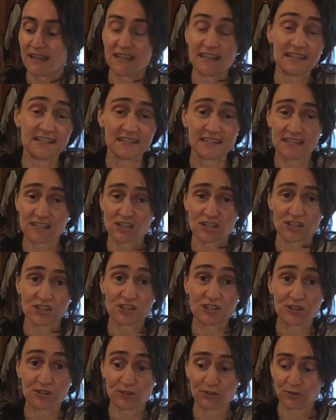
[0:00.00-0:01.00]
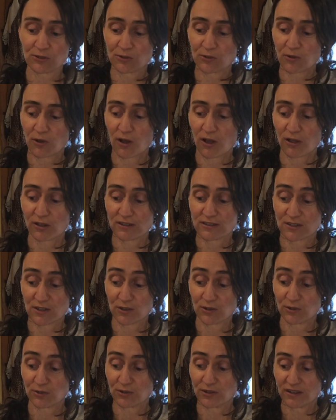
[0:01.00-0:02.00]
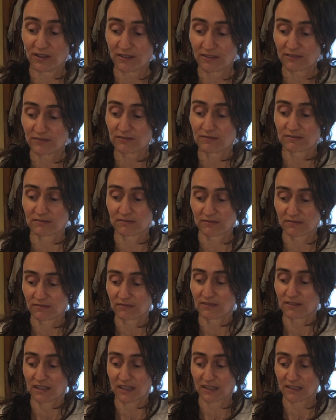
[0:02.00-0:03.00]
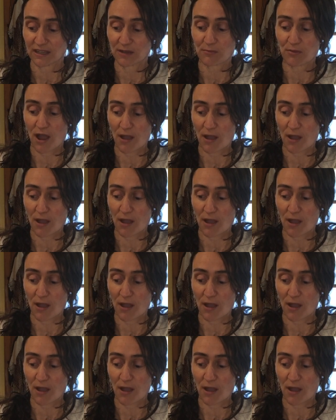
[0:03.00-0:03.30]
in addition to all its own healing